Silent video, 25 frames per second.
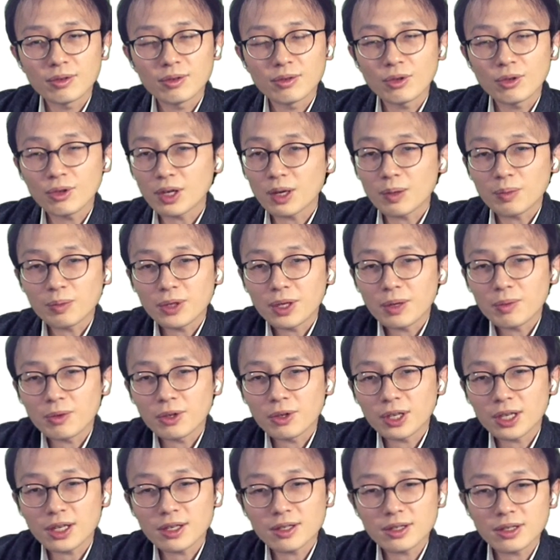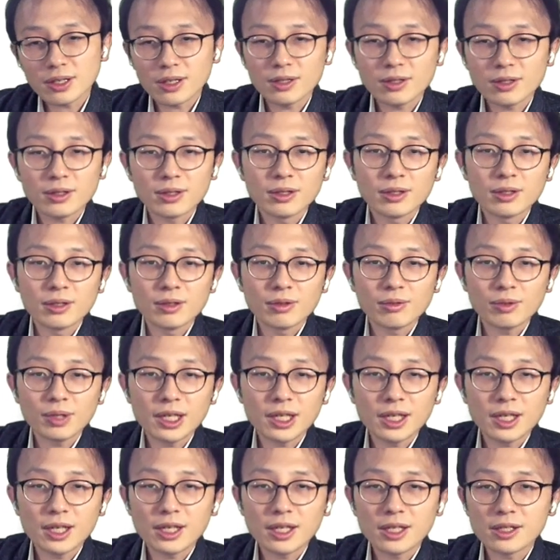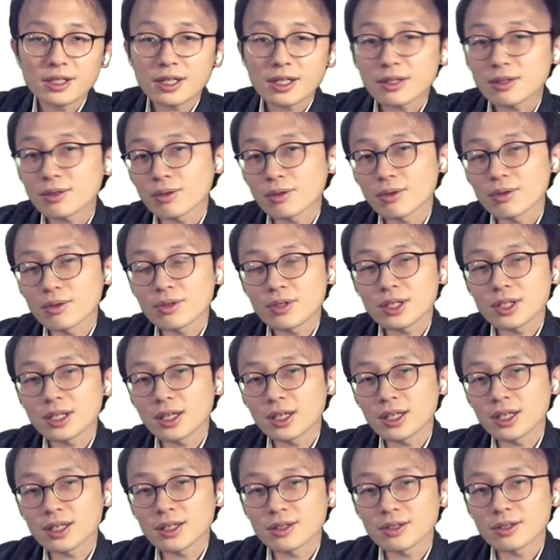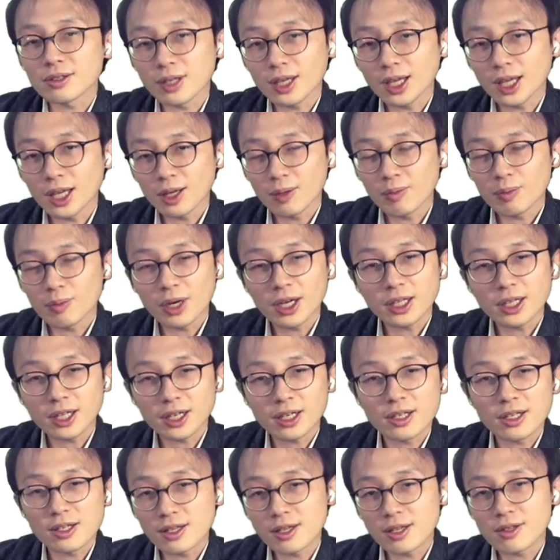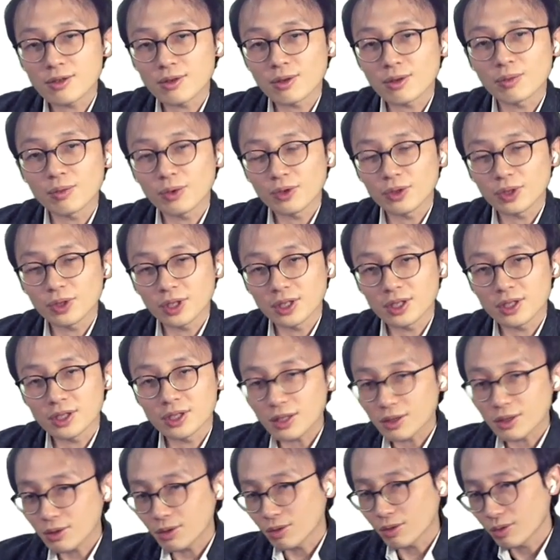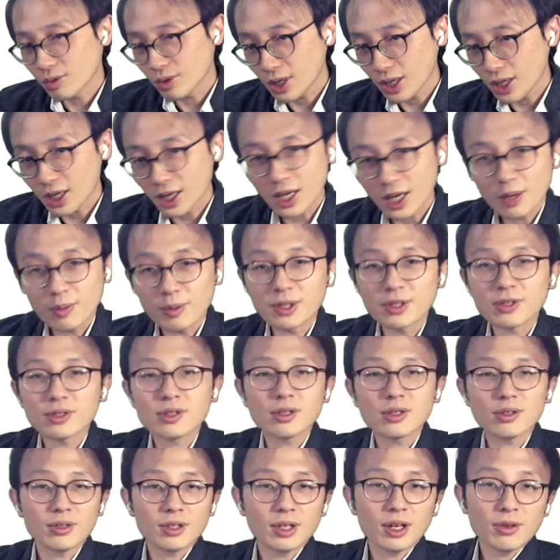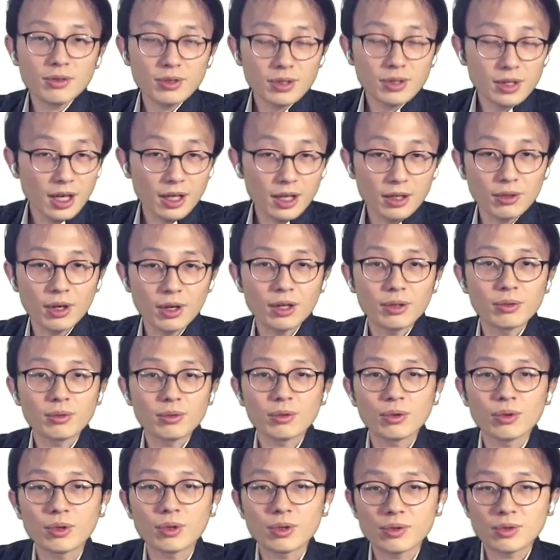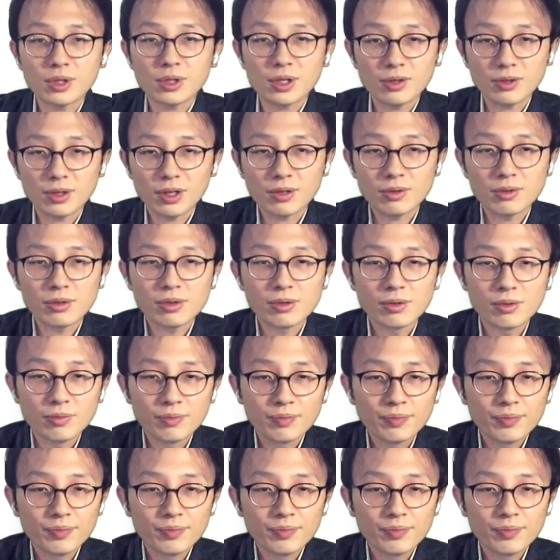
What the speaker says: lookup table cases, we just considering the binarization for the just incoming signals and outgoing signals.